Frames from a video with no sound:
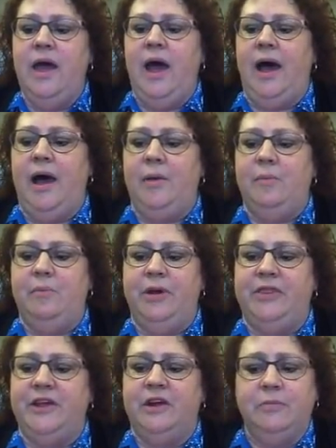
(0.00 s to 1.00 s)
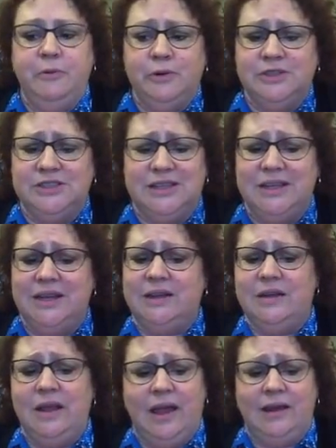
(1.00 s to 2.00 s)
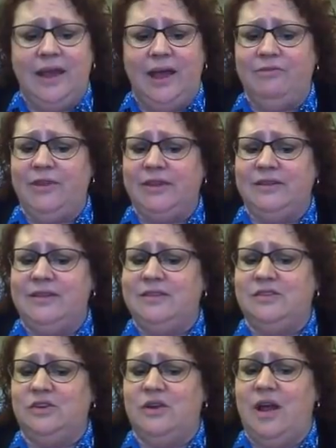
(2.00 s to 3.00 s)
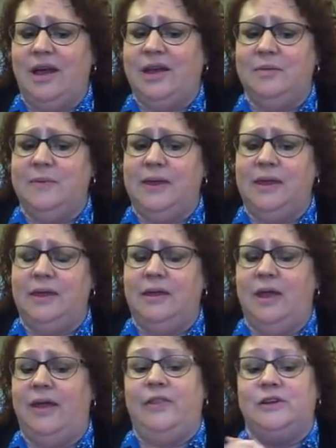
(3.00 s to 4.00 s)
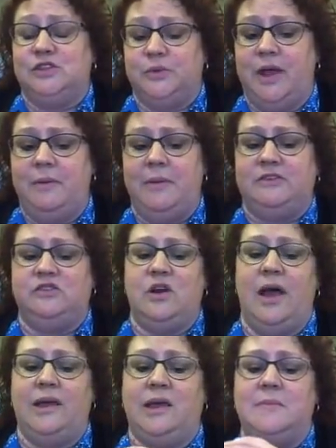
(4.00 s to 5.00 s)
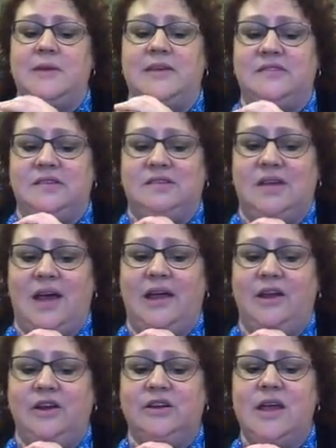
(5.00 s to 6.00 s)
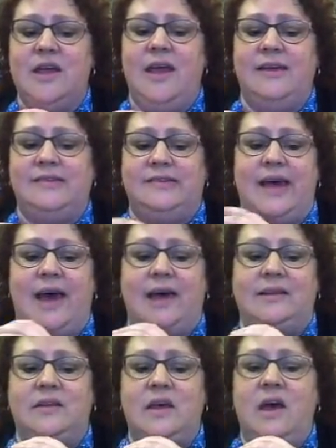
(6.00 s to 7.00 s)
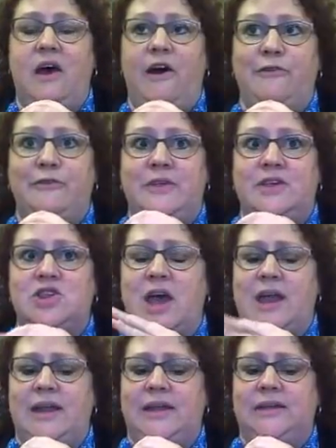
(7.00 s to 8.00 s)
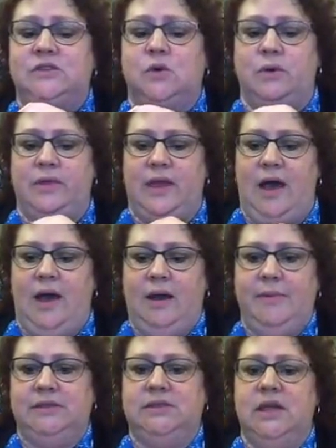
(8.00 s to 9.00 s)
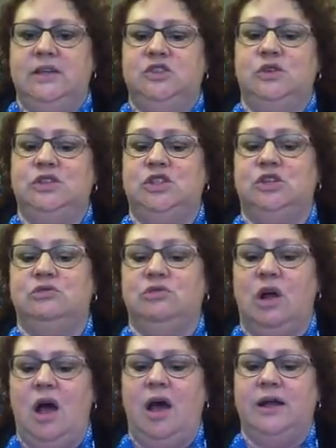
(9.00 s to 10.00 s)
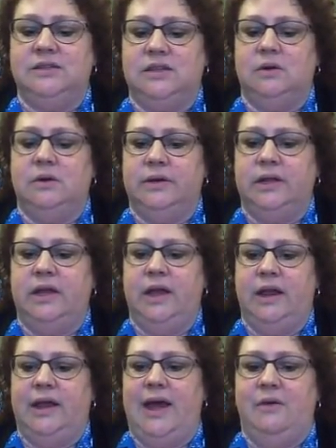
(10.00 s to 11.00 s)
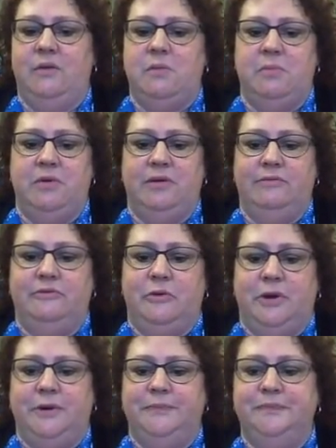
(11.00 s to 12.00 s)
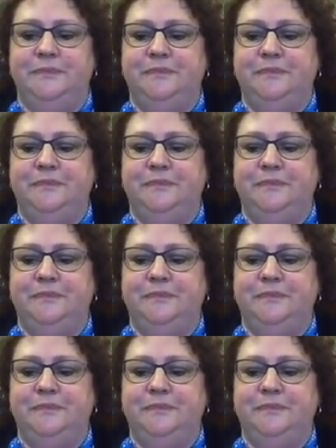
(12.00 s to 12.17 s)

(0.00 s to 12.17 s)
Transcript: But their porcelain and kind of things like this are not going to be, and their ceramics are not going to be as desired as that of the Chinese or the Ottomans. So it's their rugs that we're really going to kind of remember them for.